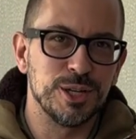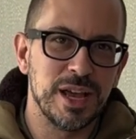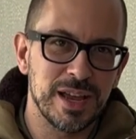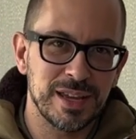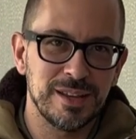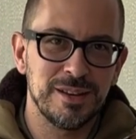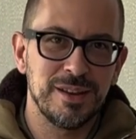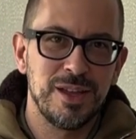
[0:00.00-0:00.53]

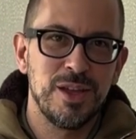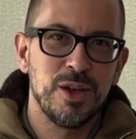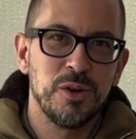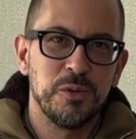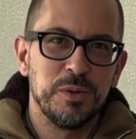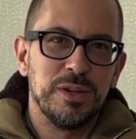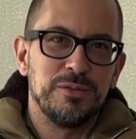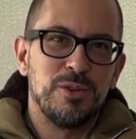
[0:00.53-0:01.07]
jacket,
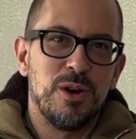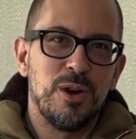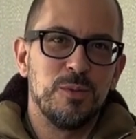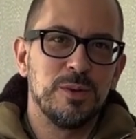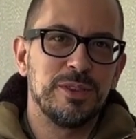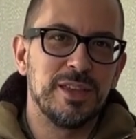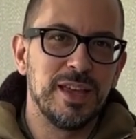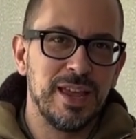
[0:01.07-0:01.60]
we have gone
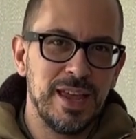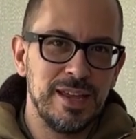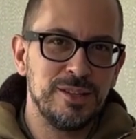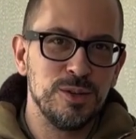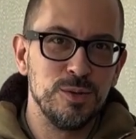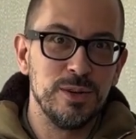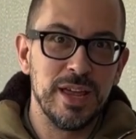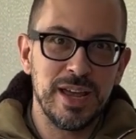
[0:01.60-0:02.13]
with the
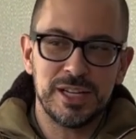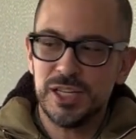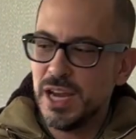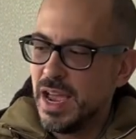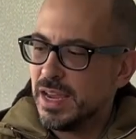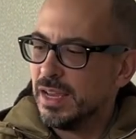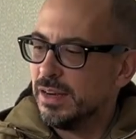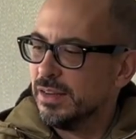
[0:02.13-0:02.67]
A2 deck
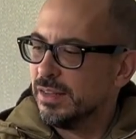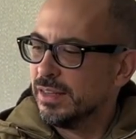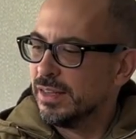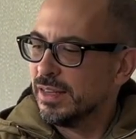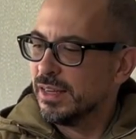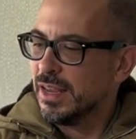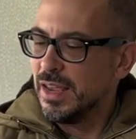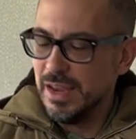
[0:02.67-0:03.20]
jacket.
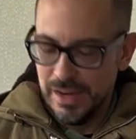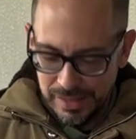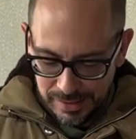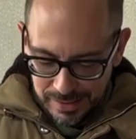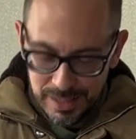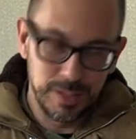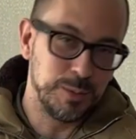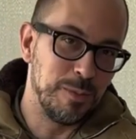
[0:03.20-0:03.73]

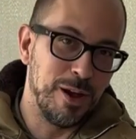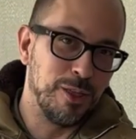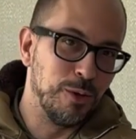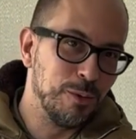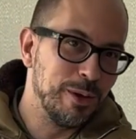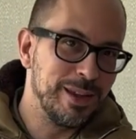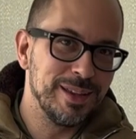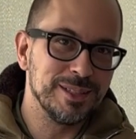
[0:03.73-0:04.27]
This, by the
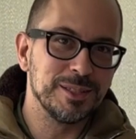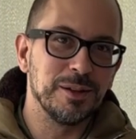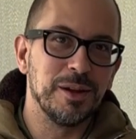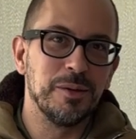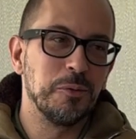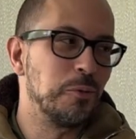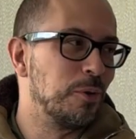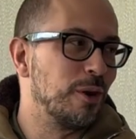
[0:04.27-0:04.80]
way, is
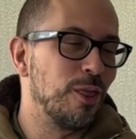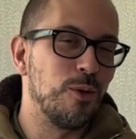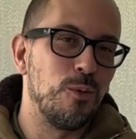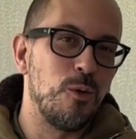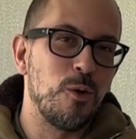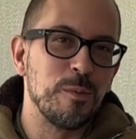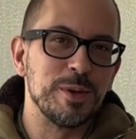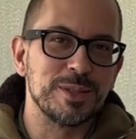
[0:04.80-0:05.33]
one of the
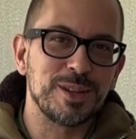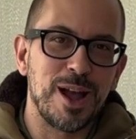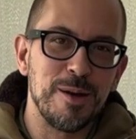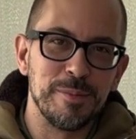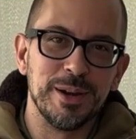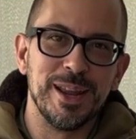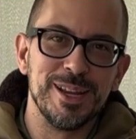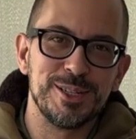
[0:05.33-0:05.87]
warmest
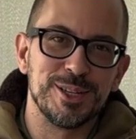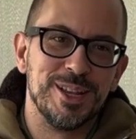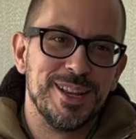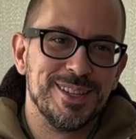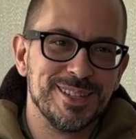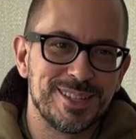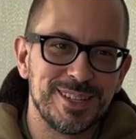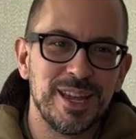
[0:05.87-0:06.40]

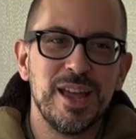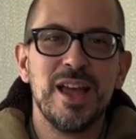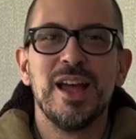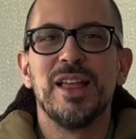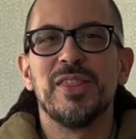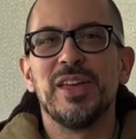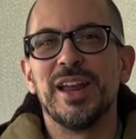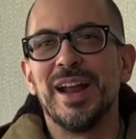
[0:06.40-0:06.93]
combinations
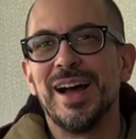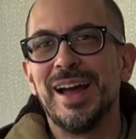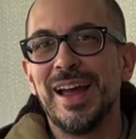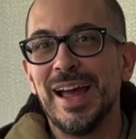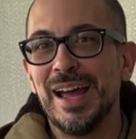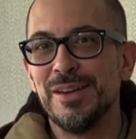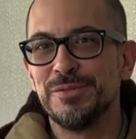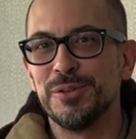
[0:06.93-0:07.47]
that I
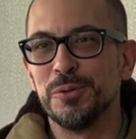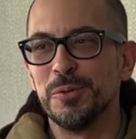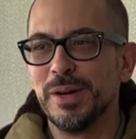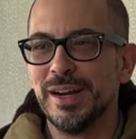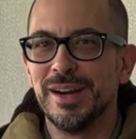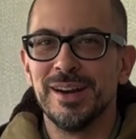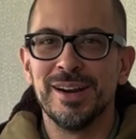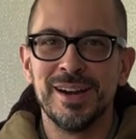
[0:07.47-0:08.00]
have to
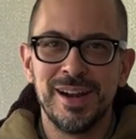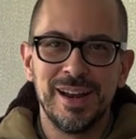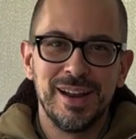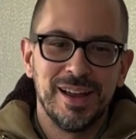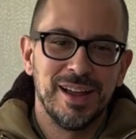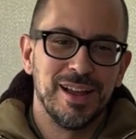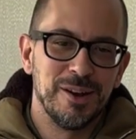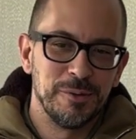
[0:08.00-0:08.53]
wear
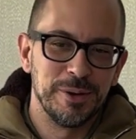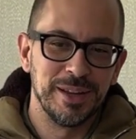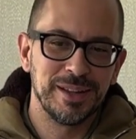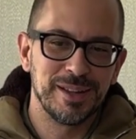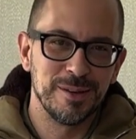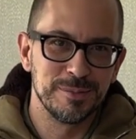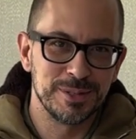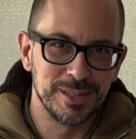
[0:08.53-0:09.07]
when it
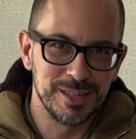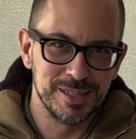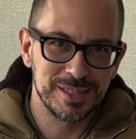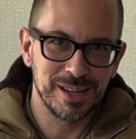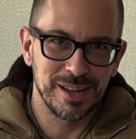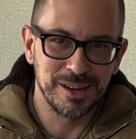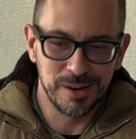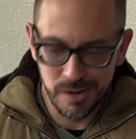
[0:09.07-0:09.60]
comes to these
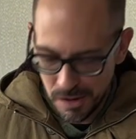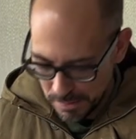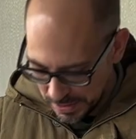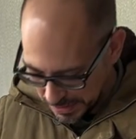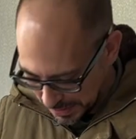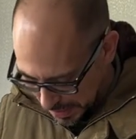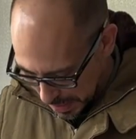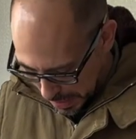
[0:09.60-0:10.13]
kind of
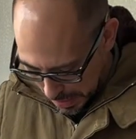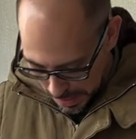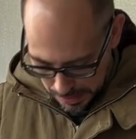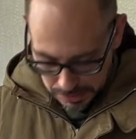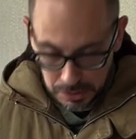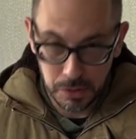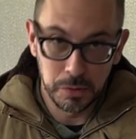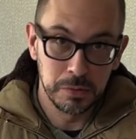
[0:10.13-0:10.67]
garments.
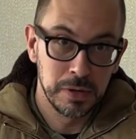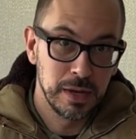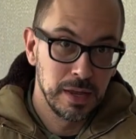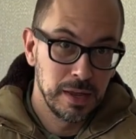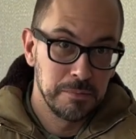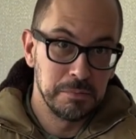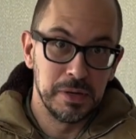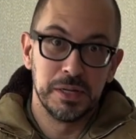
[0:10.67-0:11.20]
So
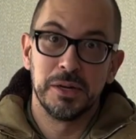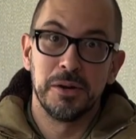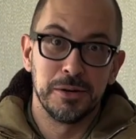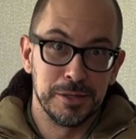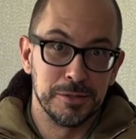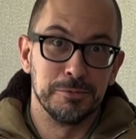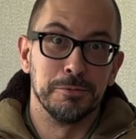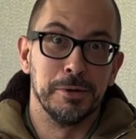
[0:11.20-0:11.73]
my
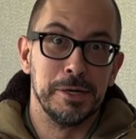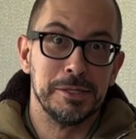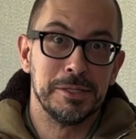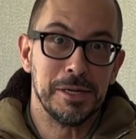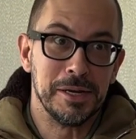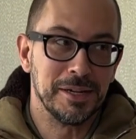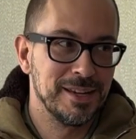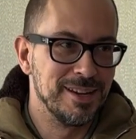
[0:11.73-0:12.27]
heart is
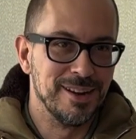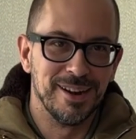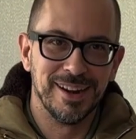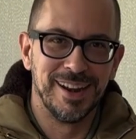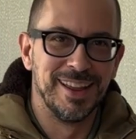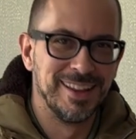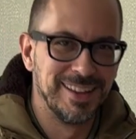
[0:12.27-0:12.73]
racing here.